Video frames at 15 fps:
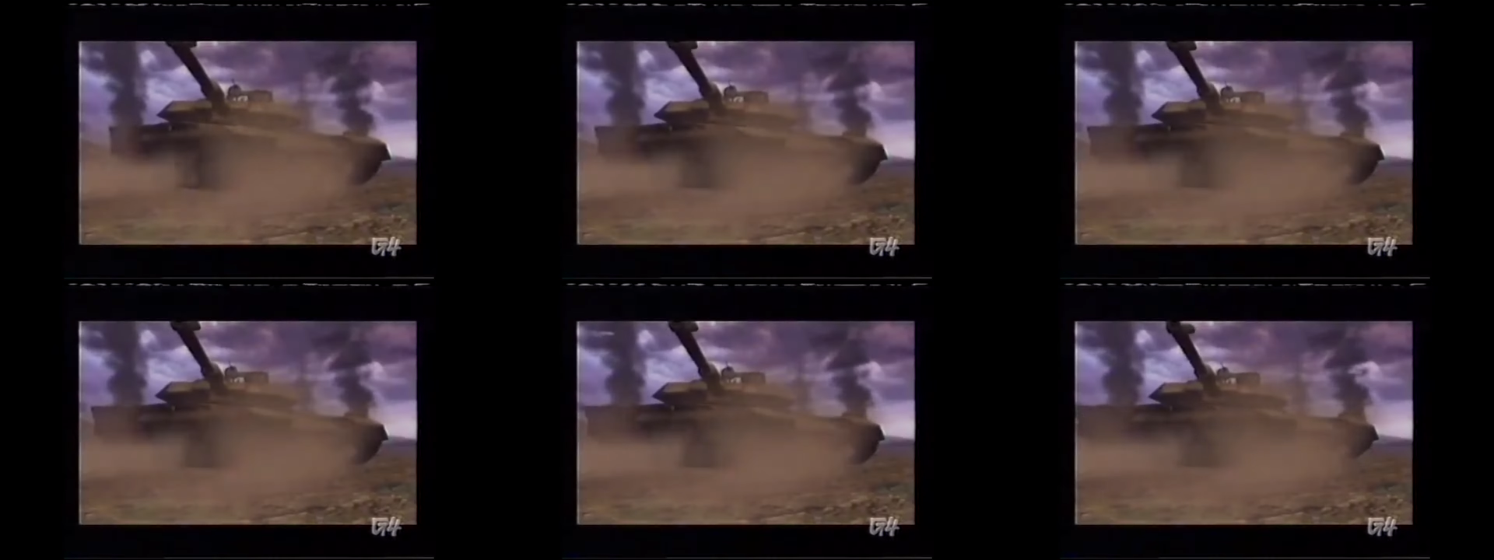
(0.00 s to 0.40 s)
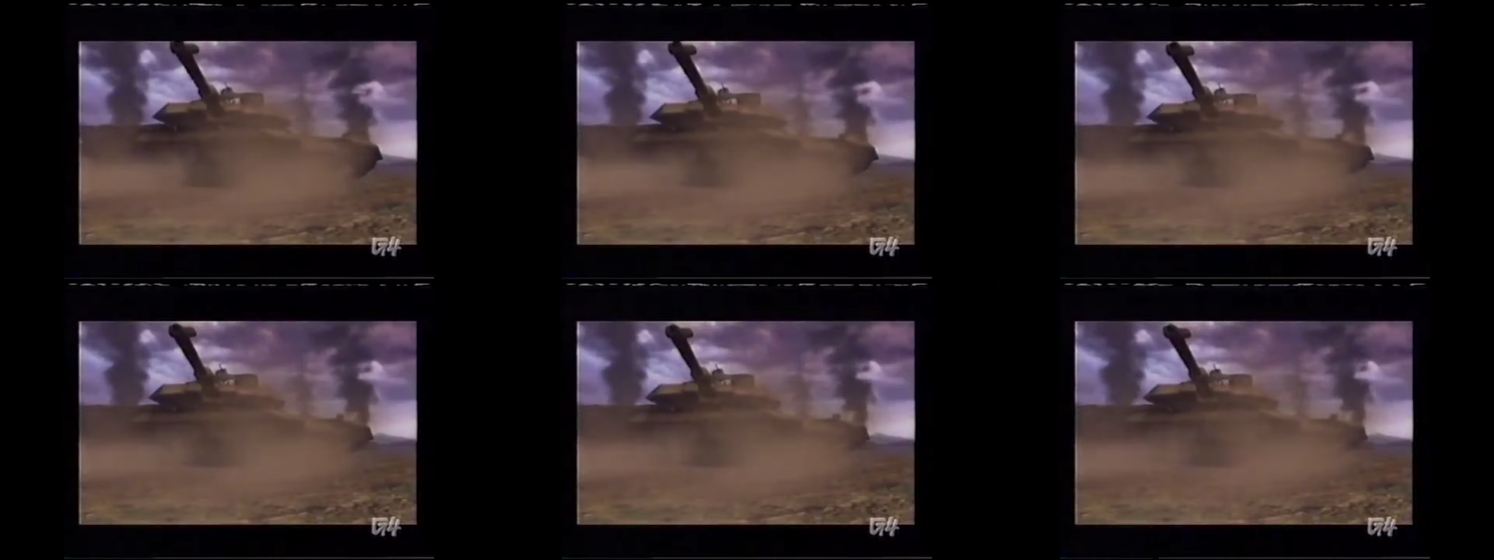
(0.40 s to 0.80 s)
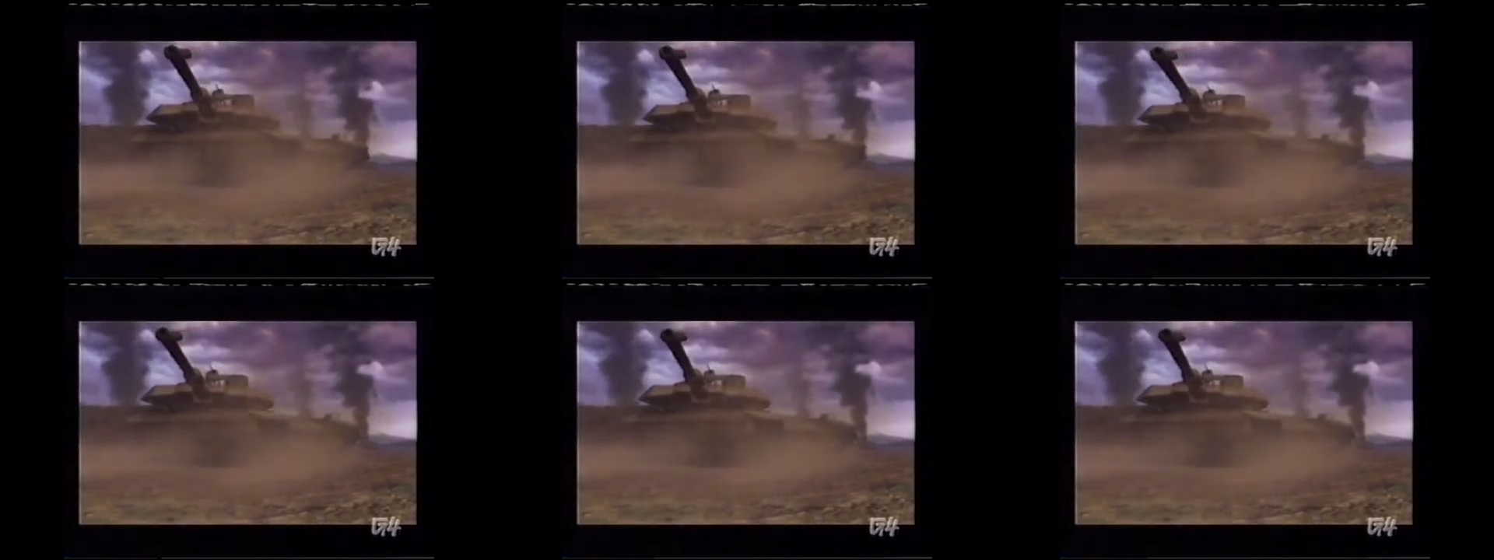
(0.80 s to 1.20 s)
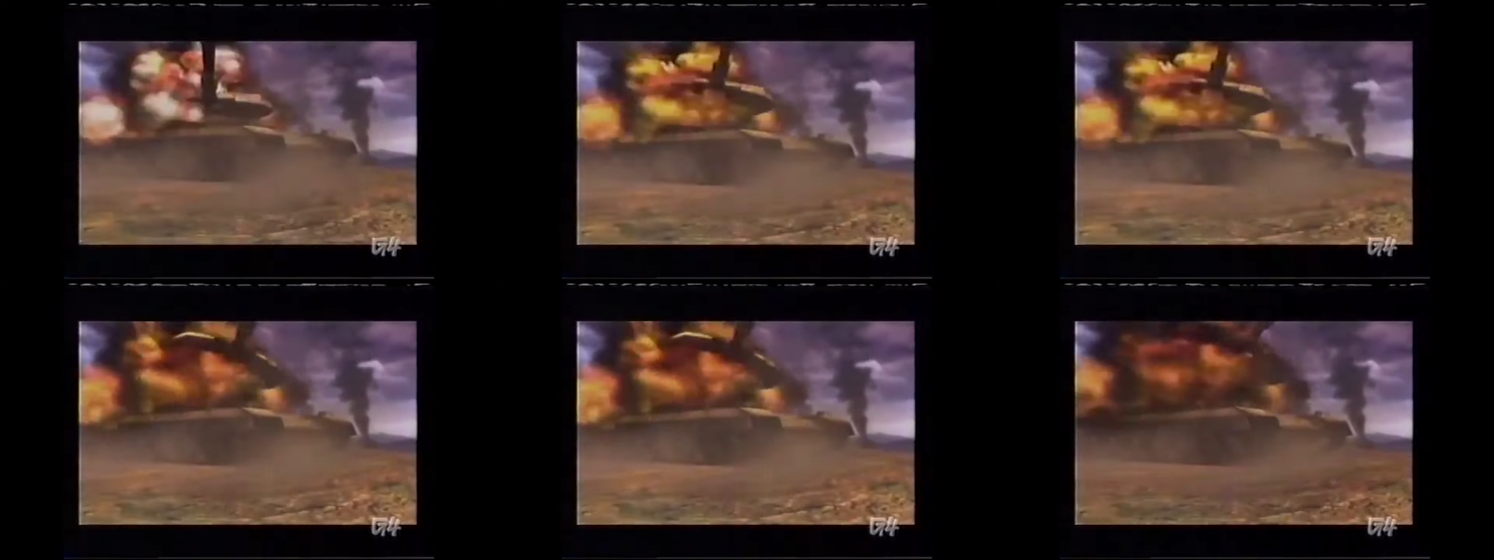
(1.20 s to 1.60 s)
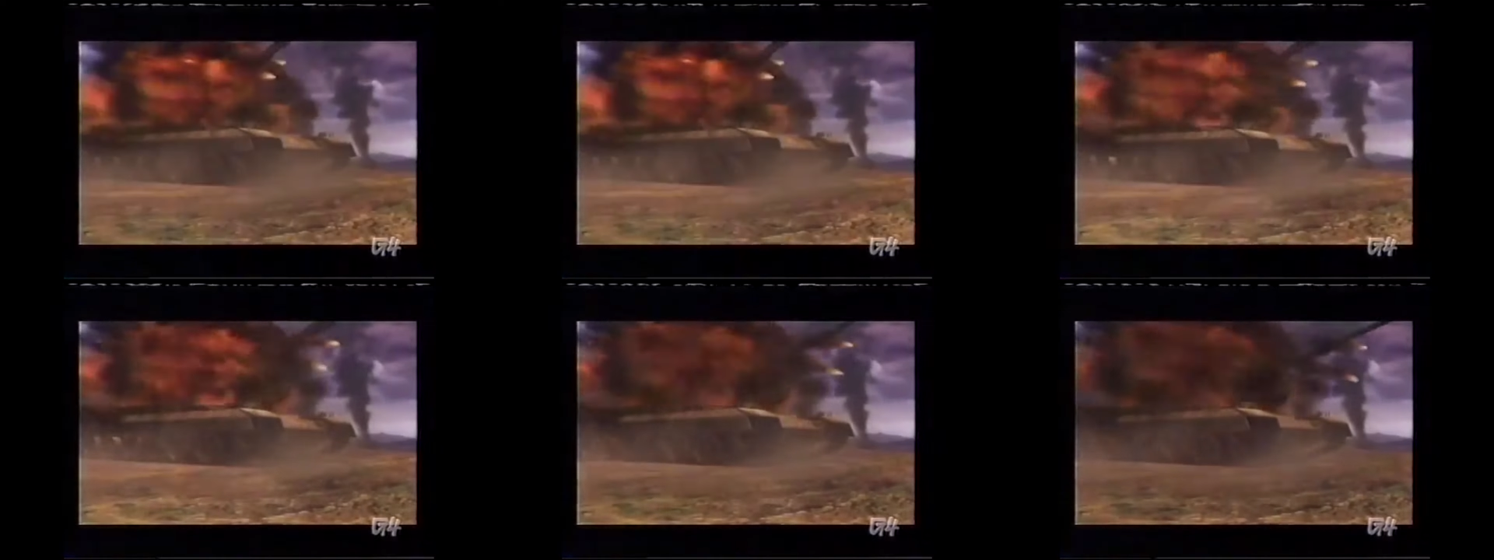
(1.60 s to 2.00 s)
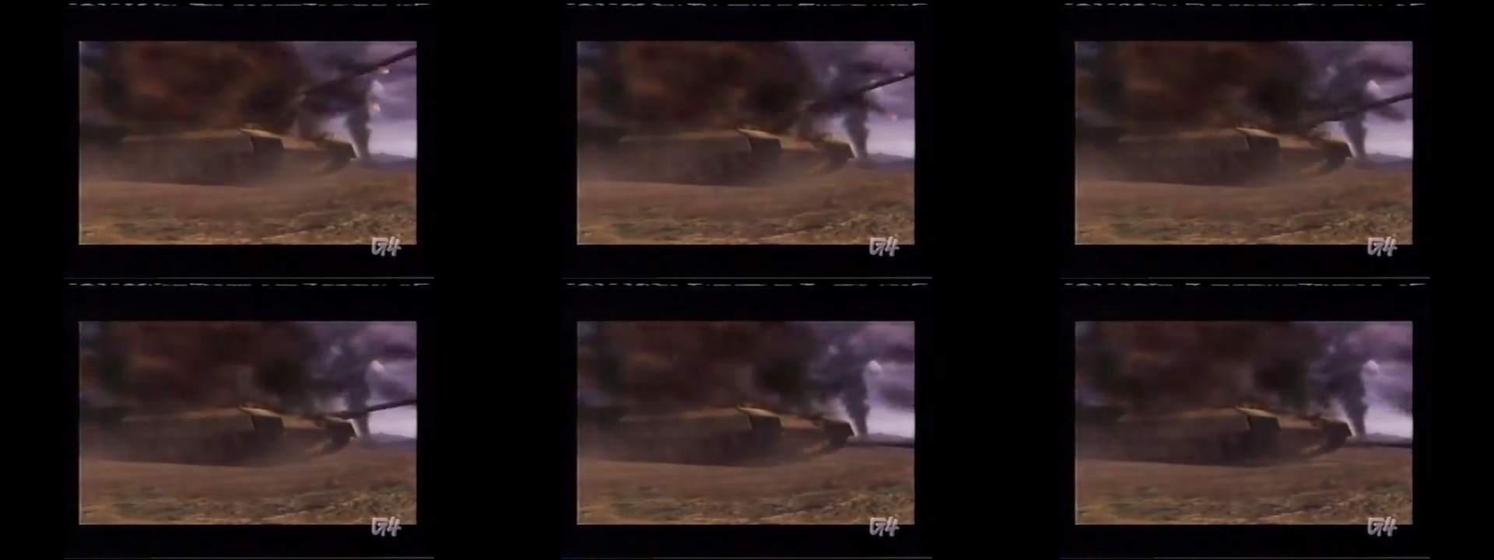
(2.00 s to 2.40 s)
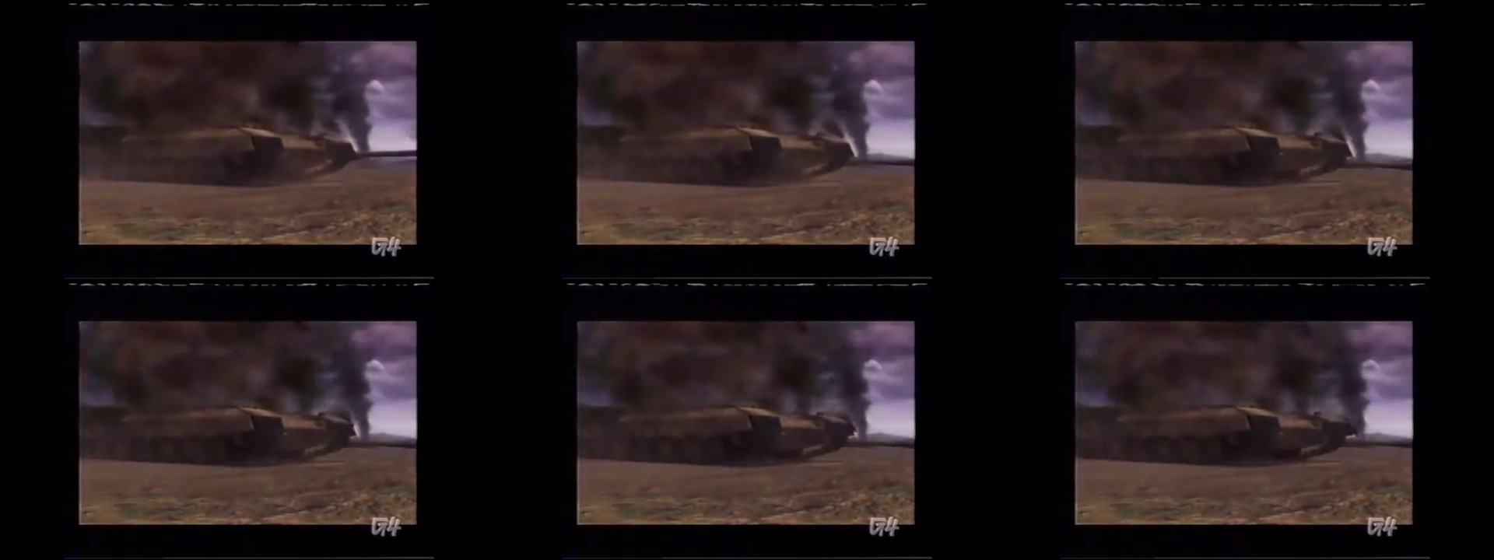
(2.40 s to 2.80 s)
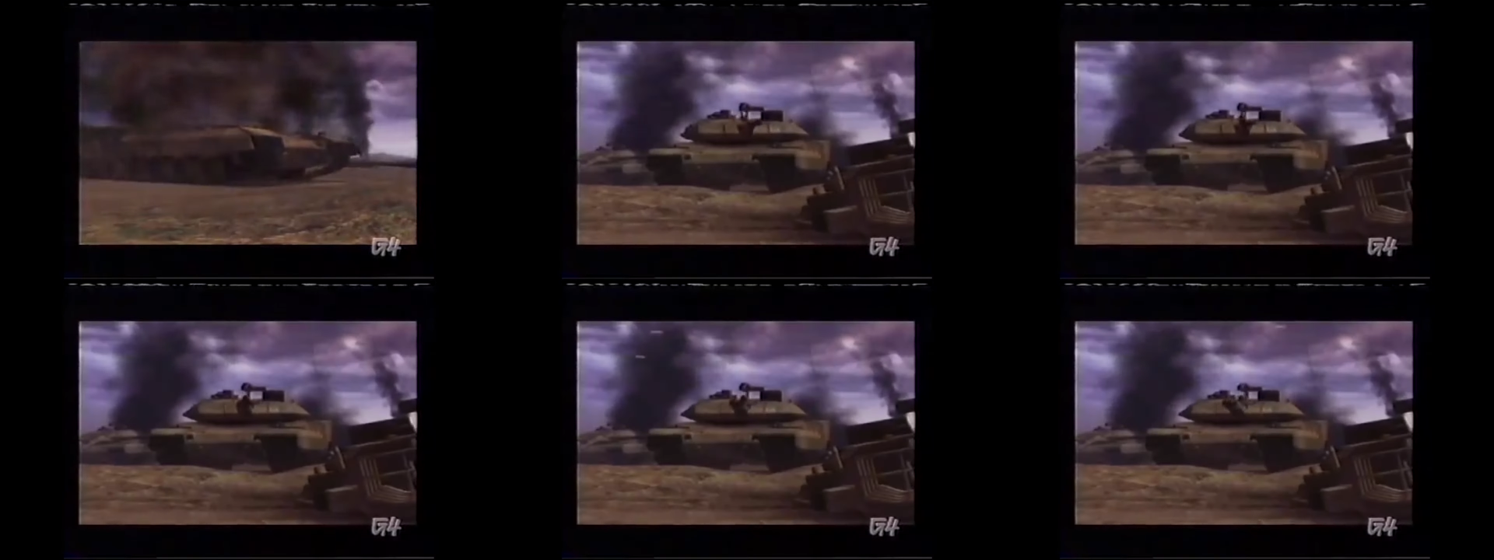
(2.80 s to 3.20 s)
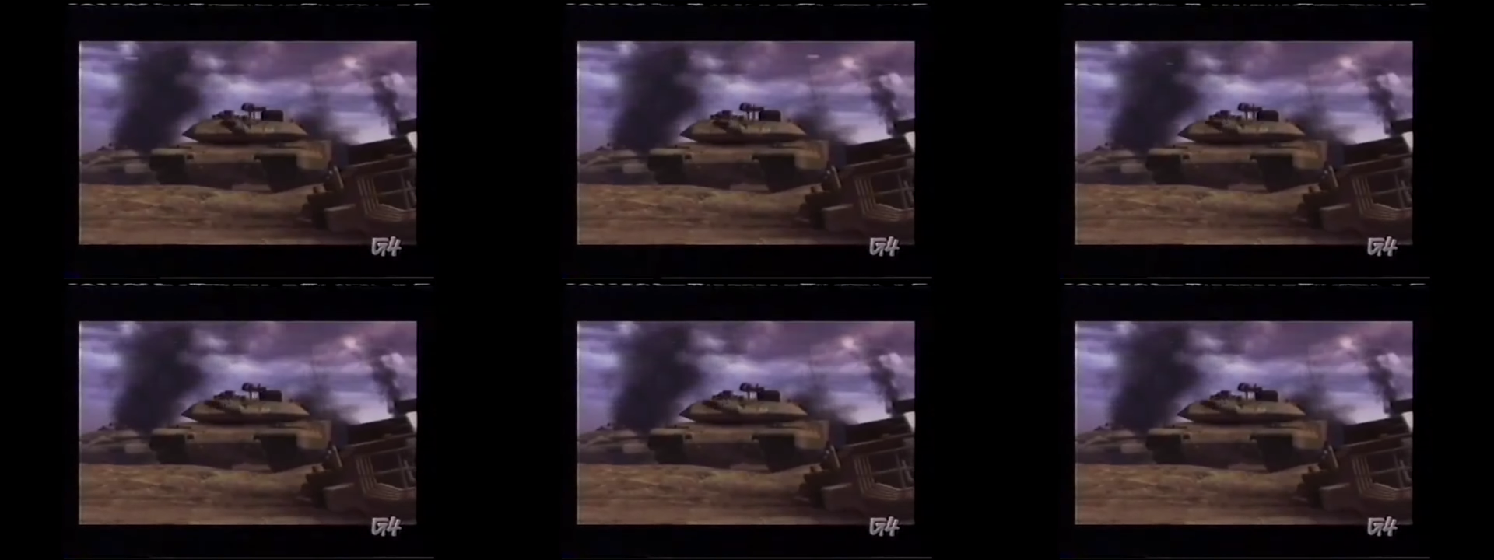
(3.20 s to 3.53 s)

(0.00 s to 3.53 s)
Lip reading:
(no speaker visible)